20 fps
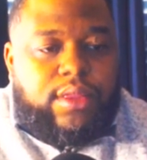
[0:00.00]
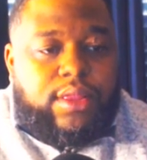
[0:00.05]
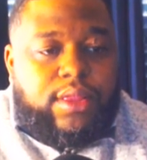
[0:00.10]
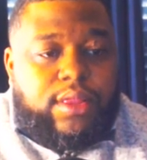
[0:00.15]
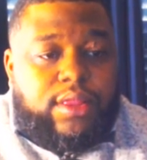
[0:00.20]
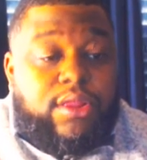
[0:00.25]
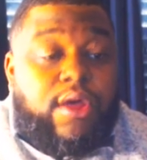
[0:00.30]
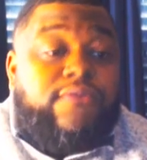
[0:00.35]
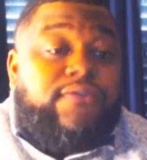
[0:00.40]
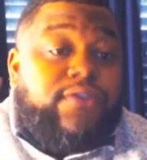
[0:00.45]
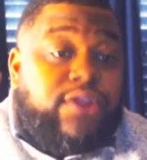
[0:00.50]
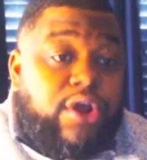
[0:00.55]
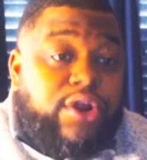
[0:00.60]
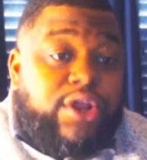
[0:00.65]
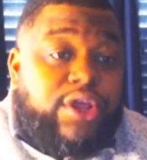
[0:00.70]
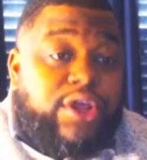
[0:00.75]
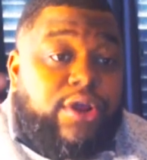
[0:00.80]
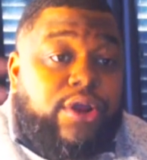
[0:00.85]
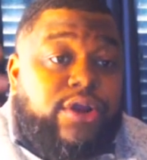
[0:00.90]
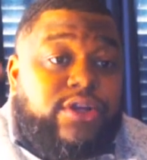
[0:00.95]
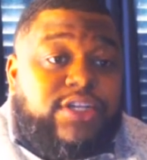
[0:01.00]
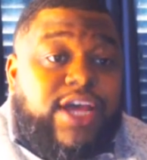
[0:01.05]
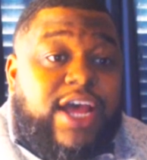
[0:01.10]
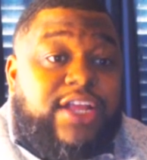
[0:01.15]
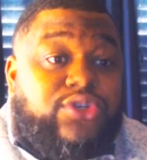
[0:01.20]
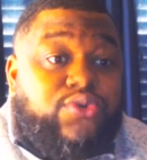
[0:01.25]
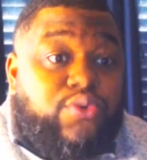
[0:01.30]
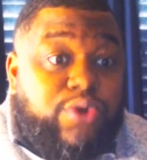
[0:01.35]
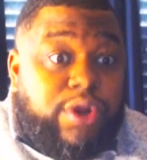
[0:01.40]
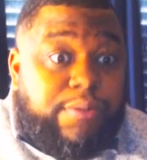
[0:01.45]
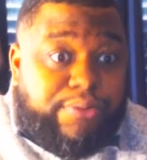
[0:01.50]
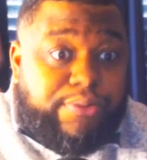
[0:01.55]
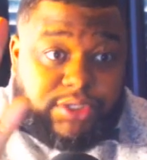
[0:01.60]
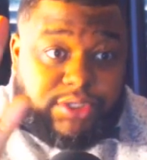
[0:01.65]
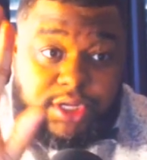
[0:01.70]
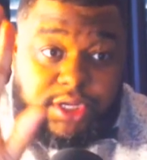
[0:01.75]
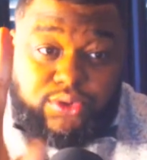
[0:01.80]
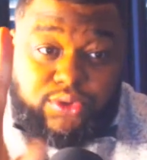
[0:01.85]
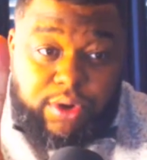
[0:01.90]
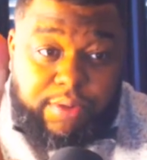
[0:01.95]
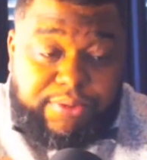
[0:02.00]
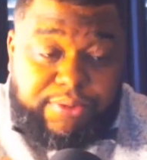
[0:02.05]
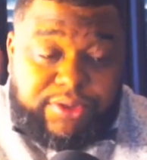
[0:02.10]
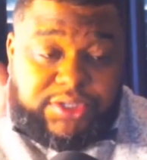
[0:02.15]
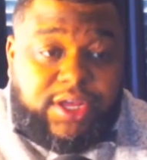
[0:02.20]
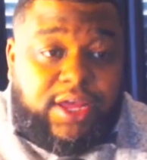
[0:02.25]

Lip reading: No, for 30 years at 20%, 20%.